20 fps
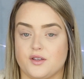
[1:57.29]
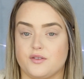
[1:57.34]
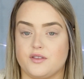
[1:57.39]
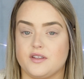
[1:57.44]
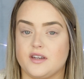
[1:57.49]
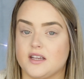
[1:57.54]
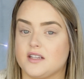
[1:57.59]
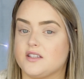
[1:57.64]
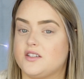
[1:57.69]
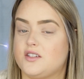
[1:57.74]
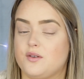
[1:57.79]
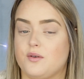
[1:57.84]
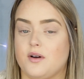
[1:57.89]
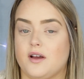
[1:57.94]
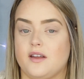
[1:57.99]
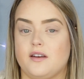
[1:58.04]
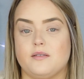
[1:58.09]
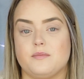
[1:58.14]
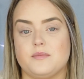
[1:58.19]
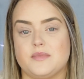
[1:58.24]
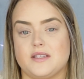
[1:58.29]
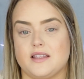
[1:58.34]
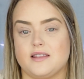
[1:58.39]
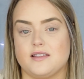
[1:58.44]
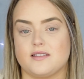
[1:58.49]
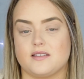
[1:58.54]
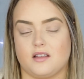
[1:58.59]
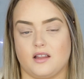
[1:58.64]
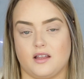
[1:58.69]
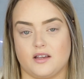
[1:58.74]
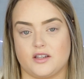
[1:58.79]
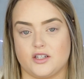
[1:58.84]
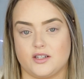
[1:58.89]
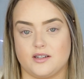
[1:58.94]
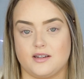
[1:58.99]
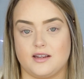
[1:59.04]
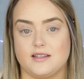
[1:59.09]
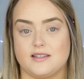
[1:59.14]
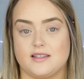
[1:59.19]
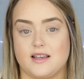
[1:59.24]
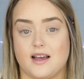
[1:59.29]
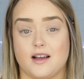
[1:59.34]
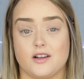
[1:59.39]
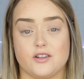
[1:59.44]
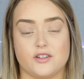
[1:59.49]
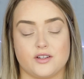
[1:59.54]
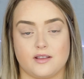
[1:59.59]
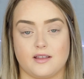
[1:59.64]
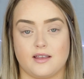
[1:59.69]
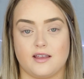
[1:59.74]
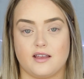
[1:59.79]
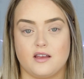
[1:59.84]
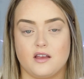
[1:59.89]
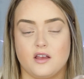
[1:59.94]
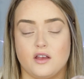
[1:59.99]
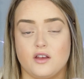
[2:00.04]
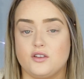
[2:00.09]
So the next 2 items in this collection is actually